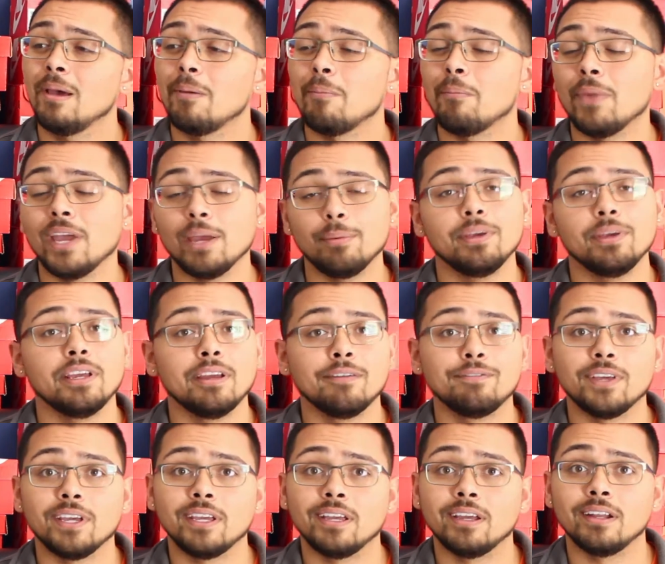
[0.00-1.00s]
Maybe if
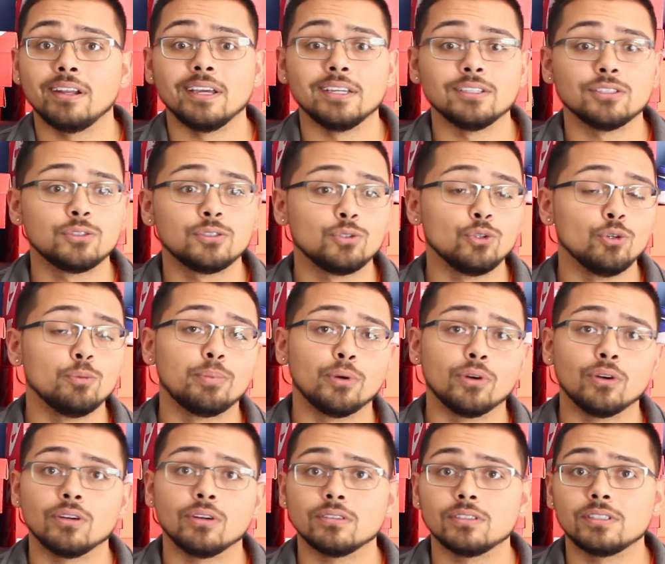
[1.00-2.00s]
they hit a
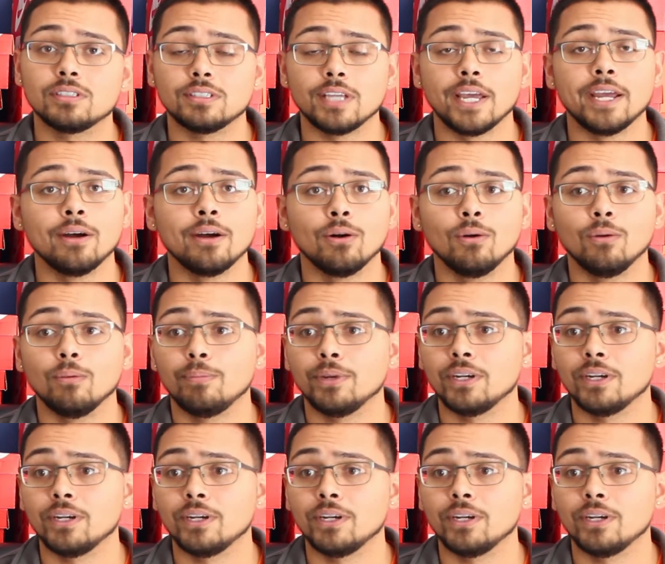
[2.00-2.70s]
super sale